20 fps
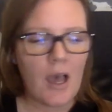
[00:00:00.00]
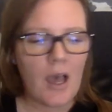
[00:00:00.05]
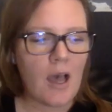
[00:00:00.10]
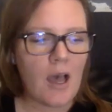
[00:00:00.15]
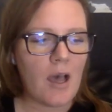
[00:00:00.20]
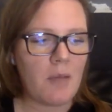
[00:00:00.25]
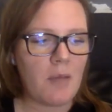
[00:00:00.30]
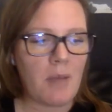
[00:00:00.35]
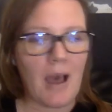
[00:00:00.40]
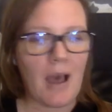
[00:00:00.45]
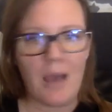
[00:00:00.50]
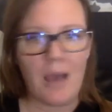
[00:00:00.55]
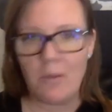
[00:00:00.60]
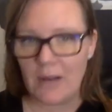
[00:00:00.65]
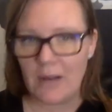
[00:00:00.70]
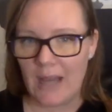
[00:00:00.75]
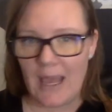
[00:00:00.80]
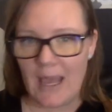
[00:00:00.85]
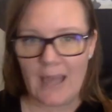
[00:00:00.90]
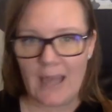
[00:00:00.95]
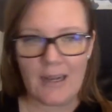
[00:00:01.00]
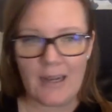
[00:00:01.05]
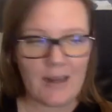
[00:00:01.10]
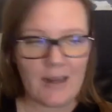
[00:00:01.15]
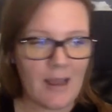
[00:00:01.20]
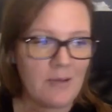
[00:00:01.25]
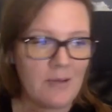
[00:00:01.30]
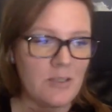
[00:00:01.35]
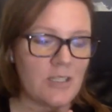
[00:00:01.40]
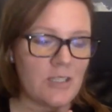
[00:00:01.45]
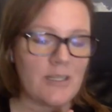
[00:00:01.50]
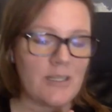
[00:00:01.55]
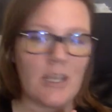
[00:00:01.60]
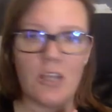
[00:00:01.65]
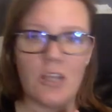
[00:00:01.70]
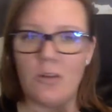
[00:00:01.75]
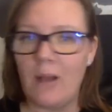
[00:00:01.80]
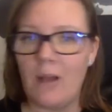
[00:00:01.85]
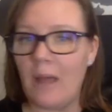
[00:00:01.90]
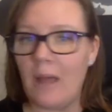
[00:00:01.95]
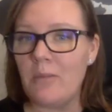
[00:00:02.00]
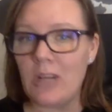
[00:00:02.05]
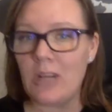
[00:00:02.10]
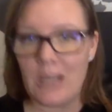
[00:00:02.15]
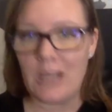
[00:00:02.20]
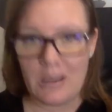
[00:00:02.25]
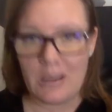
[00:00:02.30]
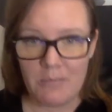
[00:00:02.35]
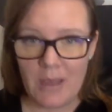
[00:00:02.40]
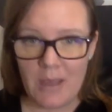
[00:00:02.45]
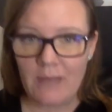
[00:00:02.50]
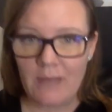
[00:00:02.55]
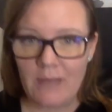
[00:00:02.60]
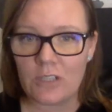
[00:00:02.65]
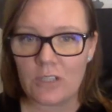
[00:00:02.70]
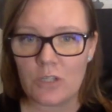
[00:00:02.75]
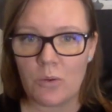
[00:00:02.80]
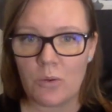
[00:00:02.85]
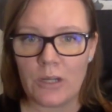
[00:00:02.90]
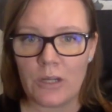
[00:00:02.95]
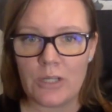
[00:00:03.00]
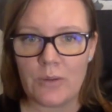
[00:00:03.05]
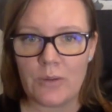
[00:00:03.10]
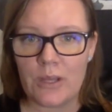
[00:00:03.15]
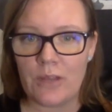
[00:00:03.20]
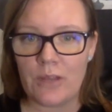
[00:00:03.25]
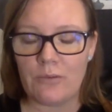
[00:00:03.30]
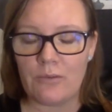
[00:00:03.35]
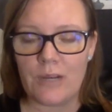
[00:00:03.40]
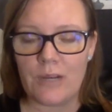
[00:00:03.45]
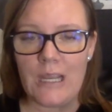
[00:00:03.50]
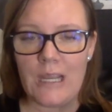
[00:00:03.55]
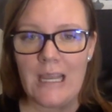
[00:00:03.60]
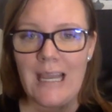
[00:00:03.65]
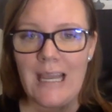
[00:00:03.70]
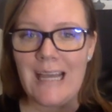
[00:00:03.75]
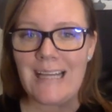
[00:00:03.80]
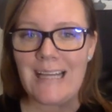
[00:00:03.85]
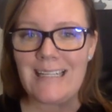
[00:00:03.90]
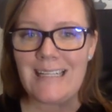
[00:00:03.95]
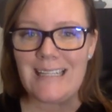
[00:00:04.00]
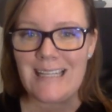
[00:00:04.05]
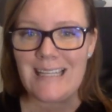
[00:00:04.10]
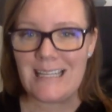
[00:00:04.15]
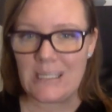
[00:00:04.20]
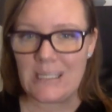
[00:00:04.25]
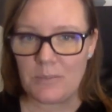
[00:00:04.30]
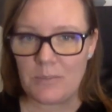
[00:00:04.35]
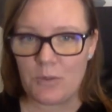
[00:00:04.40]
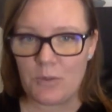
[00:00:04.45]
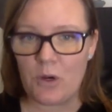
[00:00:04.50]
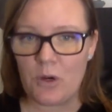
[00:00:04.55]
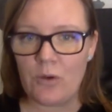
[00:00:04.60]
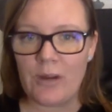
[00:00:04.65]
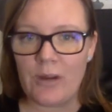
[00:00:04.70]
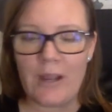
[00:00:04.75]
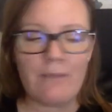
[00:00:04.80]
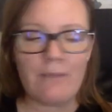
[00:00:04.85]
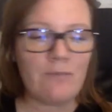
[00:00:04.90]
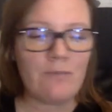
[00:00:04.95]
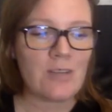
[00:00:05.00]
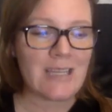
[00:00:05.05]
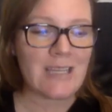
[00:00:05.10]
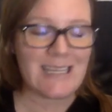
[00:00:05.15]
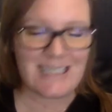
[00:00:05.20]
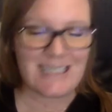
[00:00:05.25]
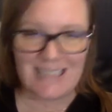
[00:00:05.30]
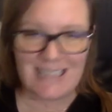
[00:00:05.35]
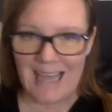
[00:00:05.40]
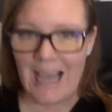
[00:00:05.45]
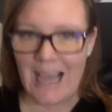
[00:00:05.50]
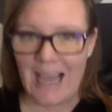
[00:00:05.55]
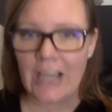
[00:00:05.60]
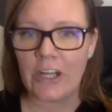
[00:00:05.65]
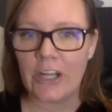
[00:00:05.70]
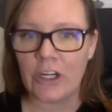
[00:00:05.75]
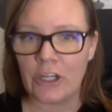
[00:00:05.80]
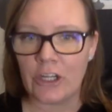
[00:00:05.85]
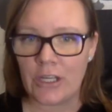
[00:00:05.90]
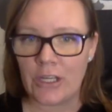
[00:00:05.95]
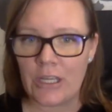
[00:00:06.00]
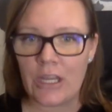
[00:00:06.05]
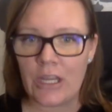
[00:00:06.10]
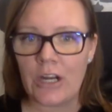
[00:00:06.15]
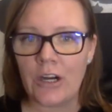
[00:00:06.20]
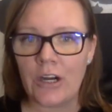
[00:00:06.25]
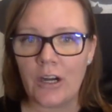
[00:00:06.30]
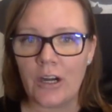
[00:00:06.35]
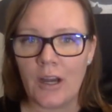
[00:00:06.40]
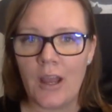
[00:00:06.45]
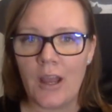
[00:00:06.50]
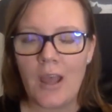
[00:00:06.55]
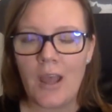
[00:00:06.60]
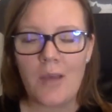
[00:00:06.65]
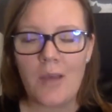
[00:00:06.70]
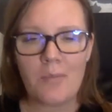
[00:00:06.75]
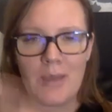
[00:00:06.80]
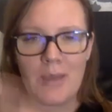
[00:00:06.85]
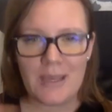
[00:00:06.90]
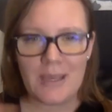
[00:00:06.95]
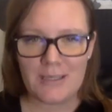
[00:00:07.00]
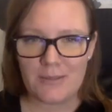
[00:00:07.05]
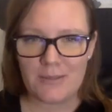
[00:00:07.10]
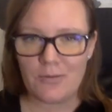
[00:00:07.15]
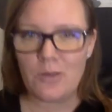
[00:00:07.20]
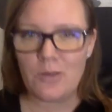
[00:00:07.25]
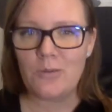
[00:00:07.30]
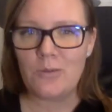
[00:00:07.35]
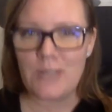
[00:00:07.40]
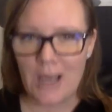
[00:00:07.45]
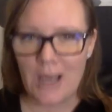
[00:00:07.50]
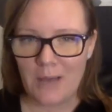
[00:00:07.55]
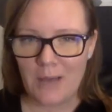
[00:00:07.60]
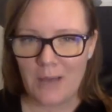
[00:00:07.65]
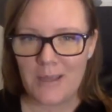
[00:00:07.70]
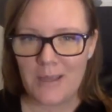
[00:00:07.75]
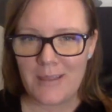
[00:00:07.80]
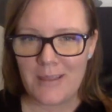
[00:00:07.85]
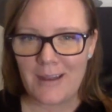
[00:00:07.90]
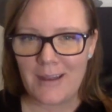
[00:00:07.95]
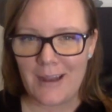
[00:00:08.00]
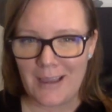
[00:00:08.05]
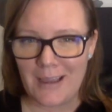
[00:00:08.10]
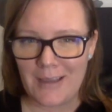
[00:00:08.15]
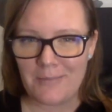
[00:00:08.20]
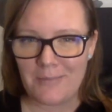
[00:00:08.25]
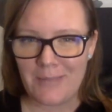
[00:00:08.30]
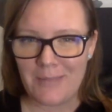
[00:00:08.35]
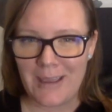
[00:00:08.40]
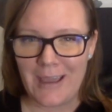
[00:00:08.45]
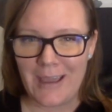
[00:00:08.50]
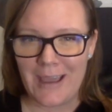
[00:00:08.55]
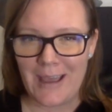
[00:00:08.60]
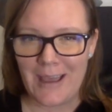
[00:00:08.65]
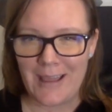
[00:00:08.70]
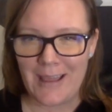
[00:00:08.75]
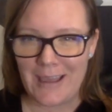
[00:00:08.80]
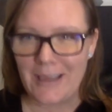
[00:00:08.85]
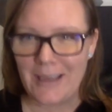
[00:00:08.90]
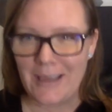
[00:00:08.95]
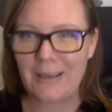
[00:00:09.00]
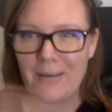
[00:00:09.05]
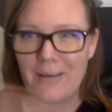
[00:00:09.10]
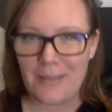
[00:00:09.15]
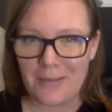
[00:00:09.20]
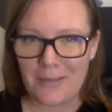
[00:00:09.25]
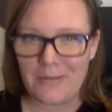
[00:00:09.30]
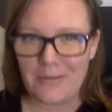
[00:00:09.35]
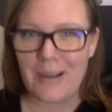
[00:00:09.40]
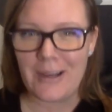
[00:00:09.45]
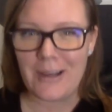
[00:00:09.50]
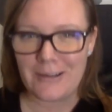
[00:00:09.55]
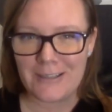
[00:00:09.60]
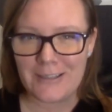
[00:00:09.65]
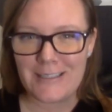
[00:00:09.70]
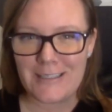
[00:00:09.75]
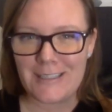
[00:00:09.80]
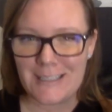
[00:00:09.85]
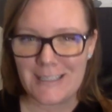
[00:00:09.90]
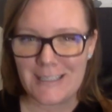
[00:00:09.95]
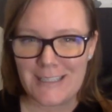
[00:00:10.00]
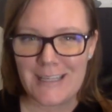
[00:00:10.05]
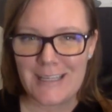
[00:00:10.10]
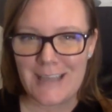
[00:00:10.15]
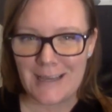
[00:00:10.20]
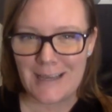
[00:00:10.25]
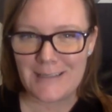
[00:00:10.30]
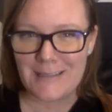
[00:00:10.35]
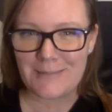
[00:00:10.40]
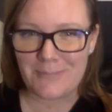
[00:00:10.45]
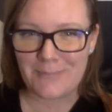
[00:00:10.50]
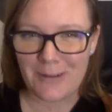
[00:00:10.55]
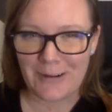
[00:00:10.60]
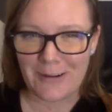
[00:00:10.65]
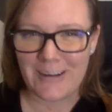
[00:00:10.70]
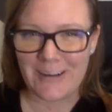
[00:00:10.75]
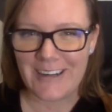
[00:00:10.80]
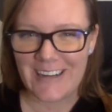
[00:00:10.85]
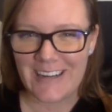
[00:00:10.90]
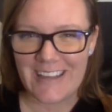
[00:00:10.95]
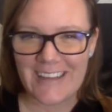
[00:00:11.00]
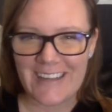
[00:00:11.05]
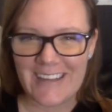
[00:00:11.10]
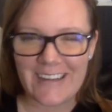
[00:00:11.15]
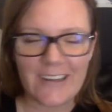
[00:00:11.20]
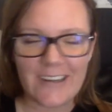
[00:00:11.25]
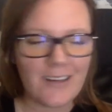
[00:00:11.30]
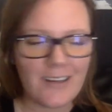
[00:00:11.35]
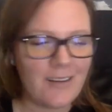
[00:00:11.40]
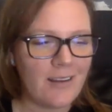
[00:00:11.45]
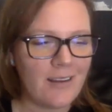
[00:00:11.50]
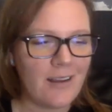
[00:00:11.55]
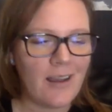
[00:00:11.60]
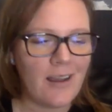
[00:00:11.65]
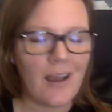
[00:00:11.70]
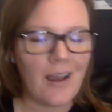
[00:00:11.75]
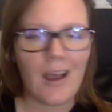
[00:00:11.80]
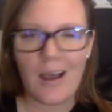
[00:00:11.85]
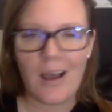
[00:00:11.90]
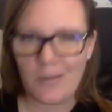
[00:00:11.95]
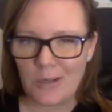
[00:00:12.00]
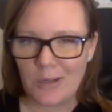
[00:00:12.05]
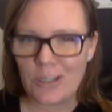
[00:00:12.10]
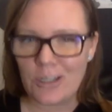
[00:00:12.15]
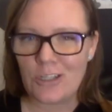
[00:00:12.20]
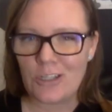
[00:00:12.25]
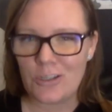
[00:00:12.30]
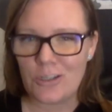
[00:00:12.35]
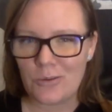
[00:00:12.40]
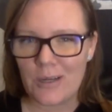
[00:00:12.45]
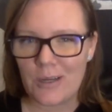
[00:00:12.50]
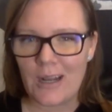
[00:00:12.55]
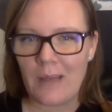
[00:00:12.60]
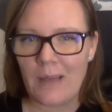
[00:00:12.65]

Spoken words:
I went ahead and I was just like, you know what, I'm going to commit for 2023 to this program for the entire year. Because if you tell me that I can make 360,000 more in a year, I'm going to do it.